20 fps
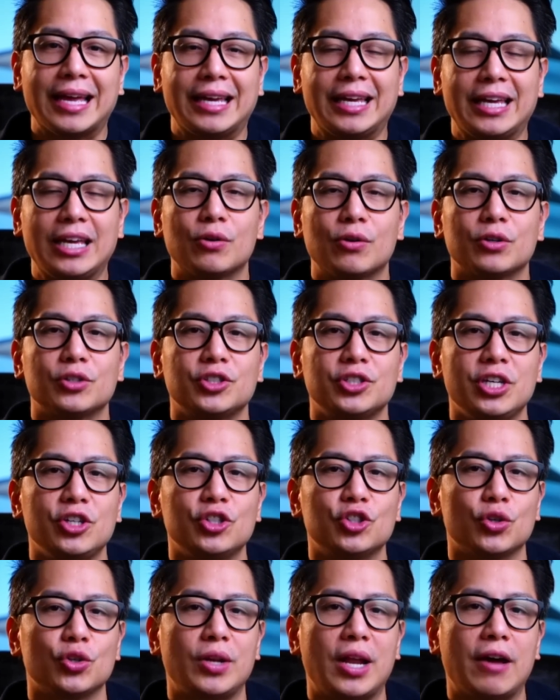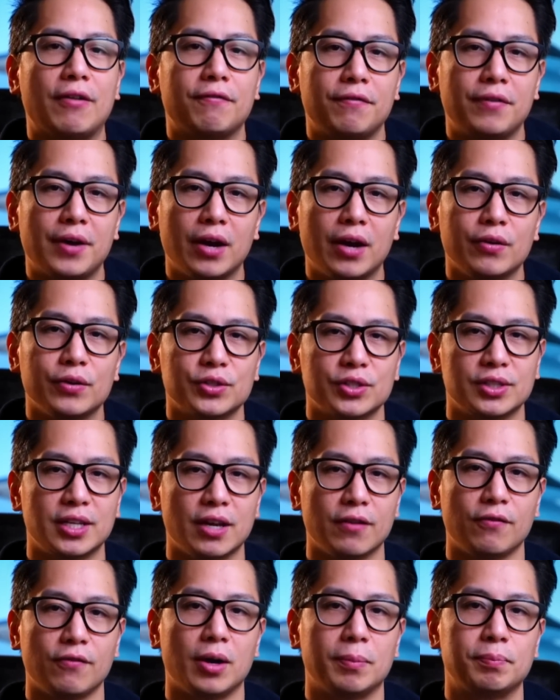He or she should have various
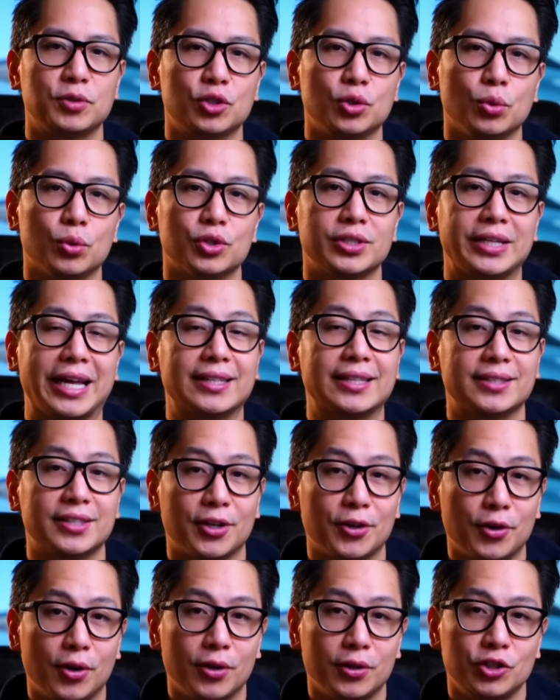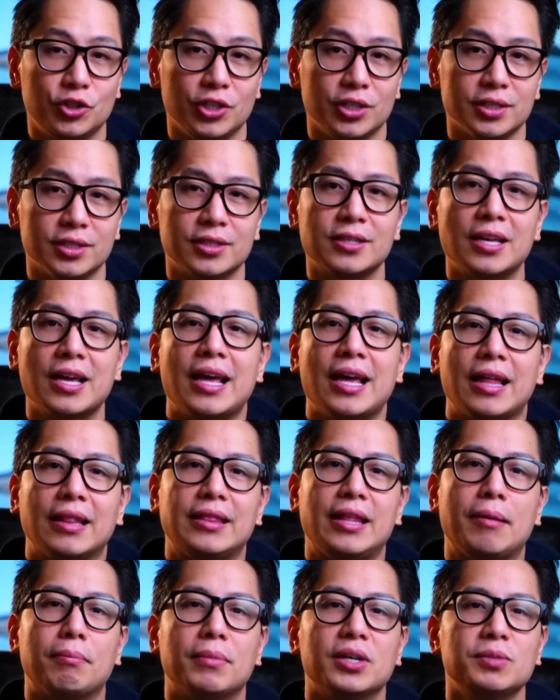DevOps tools and technologies.
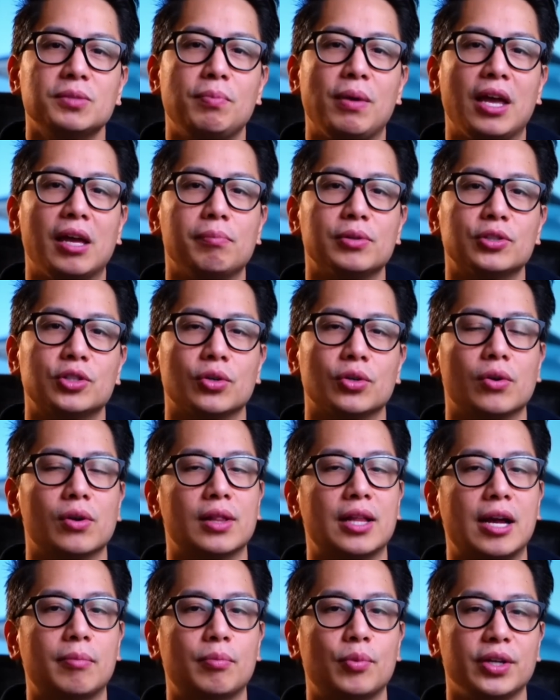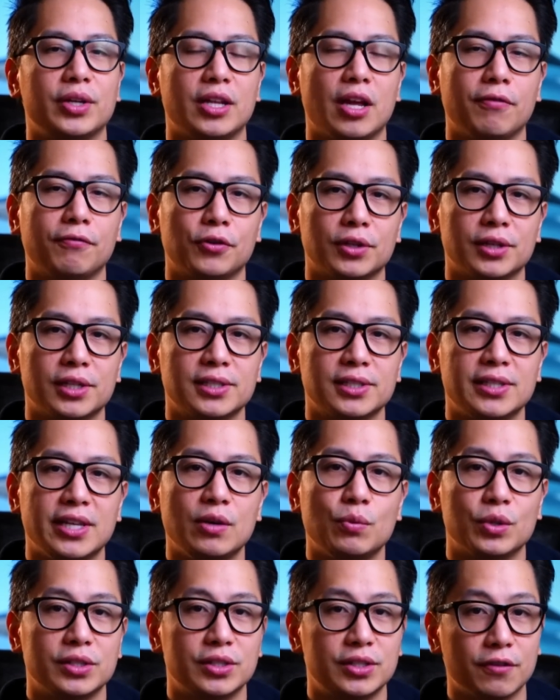They must be able to collaborate
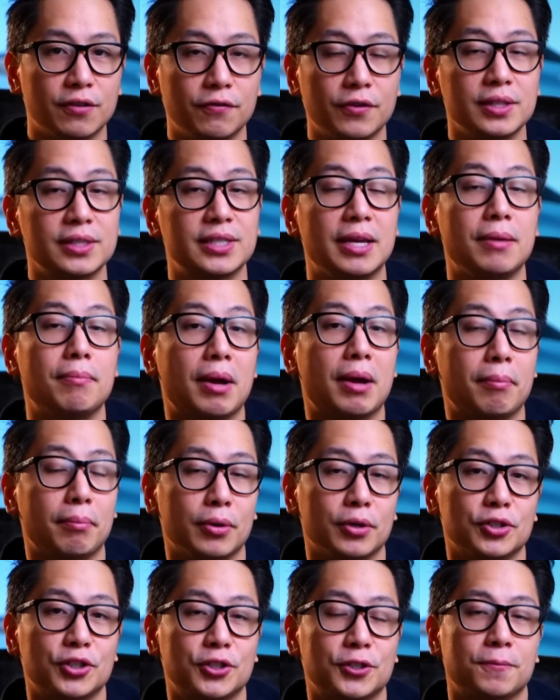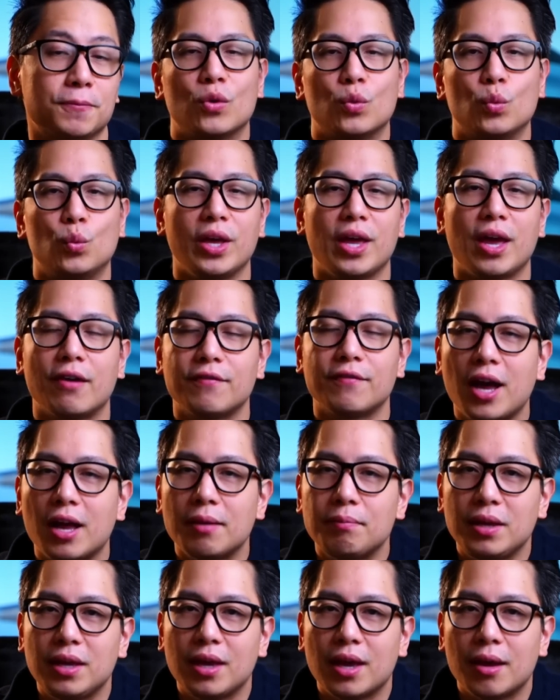effortlessly with different team members. We have
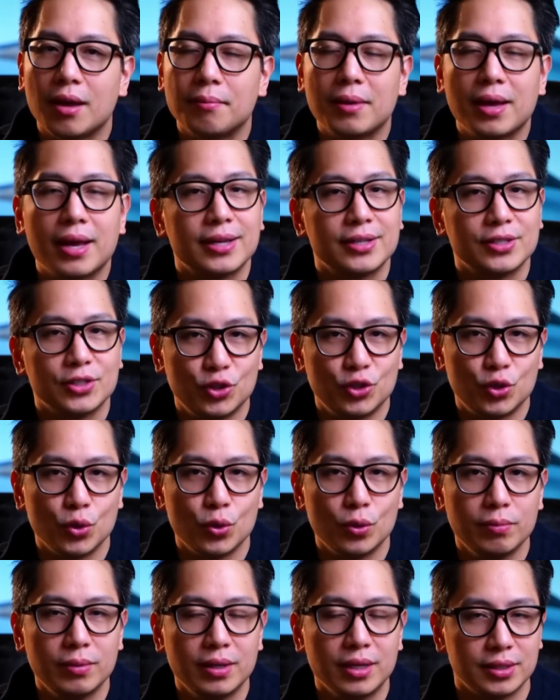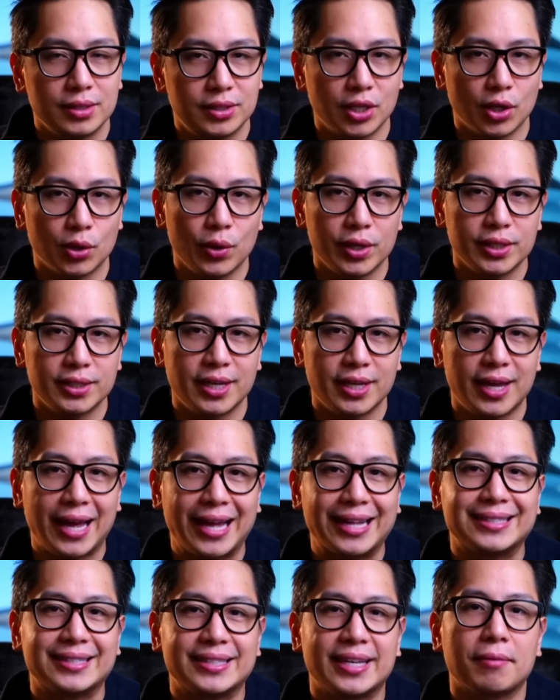IBM, Zoom, Deloitte,
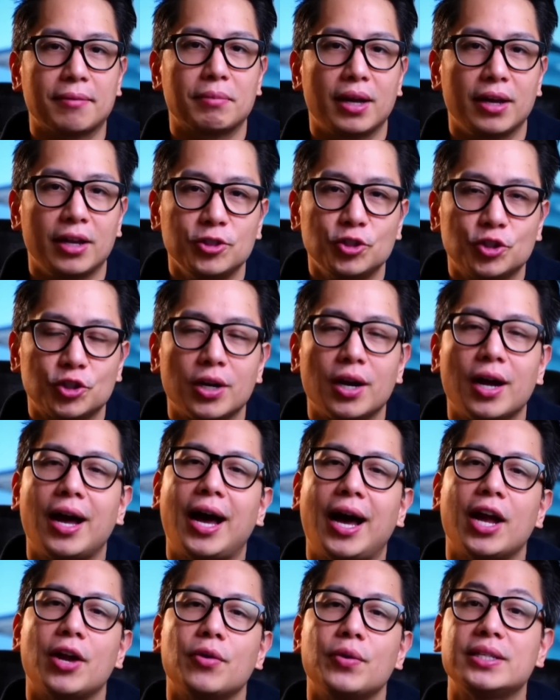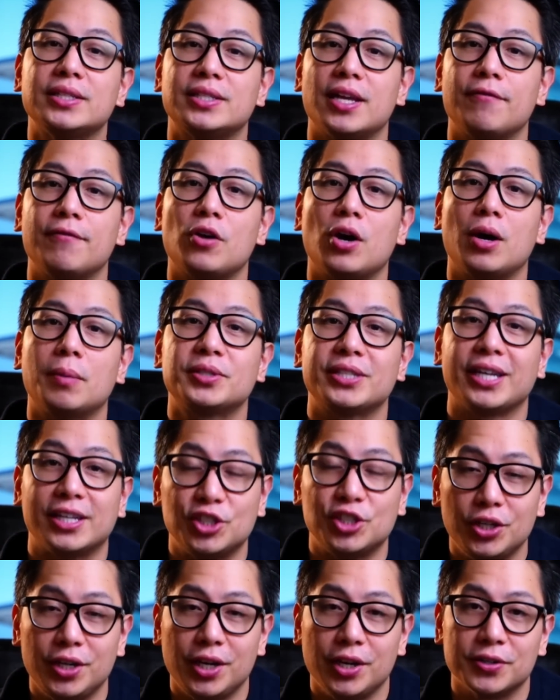and Tech Mahindra hiring DevOps
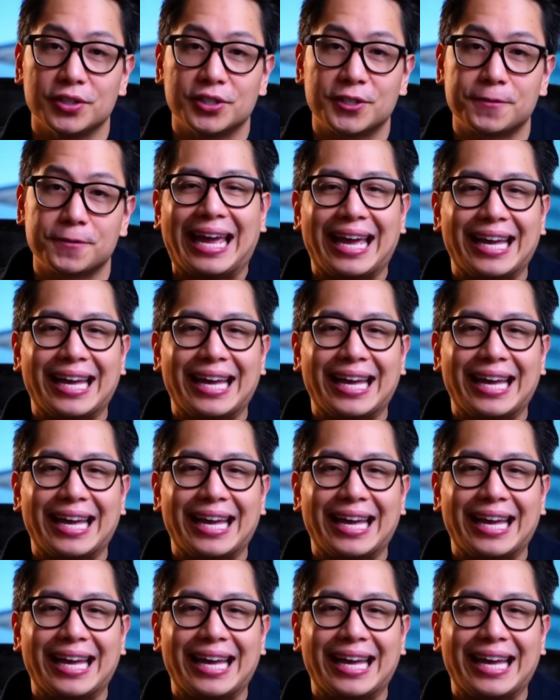engineers.